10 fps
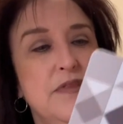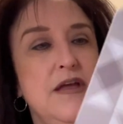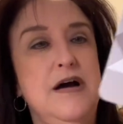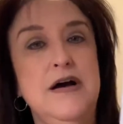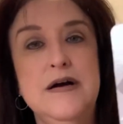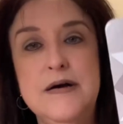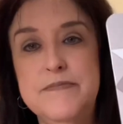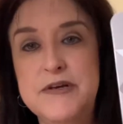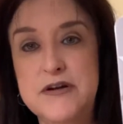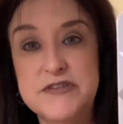
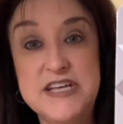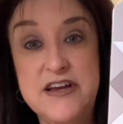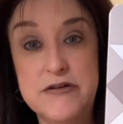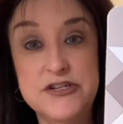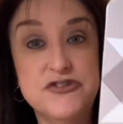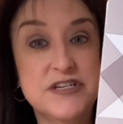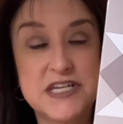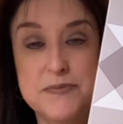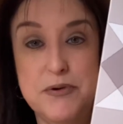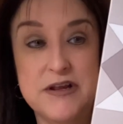Um, you know, say you're
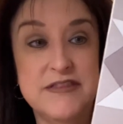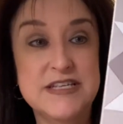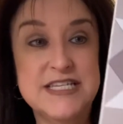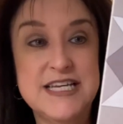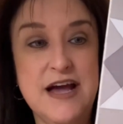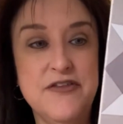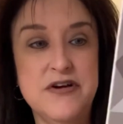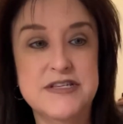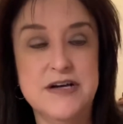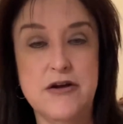interested in putting this together.
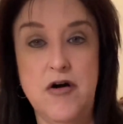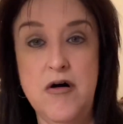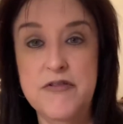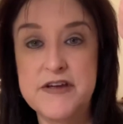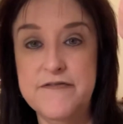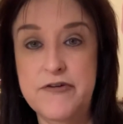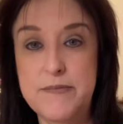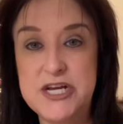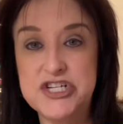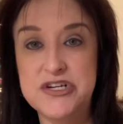It's got all the
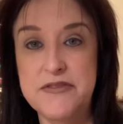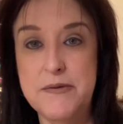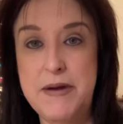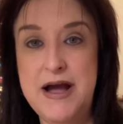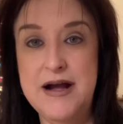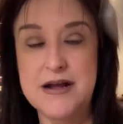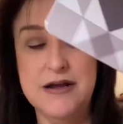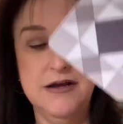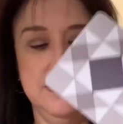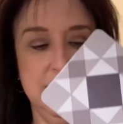information on the back.
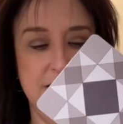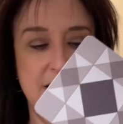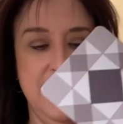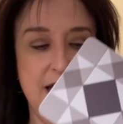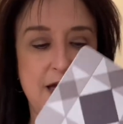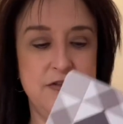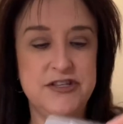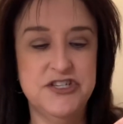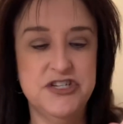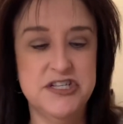And
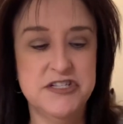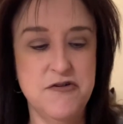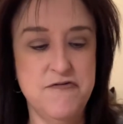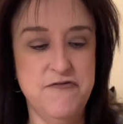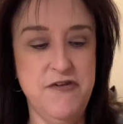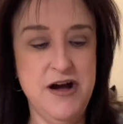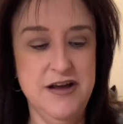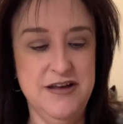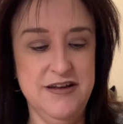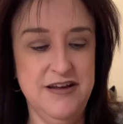it's just so
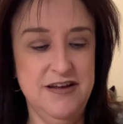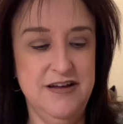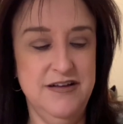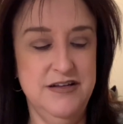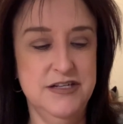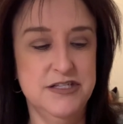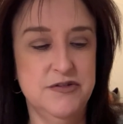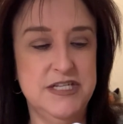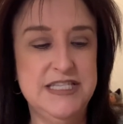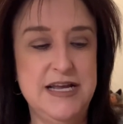fun. So
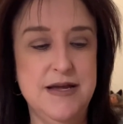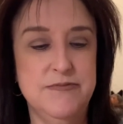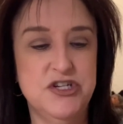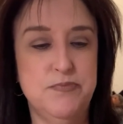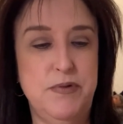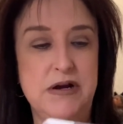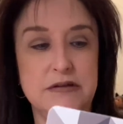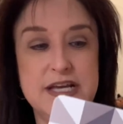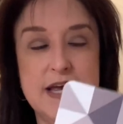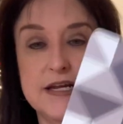since I am just
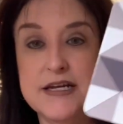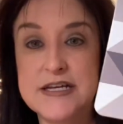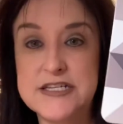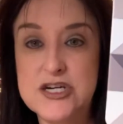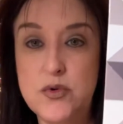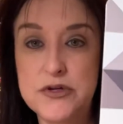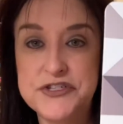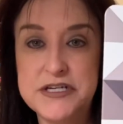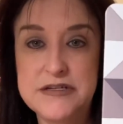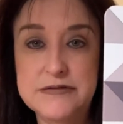barely getting into
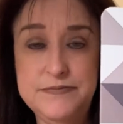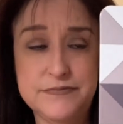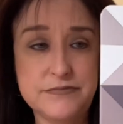quilting,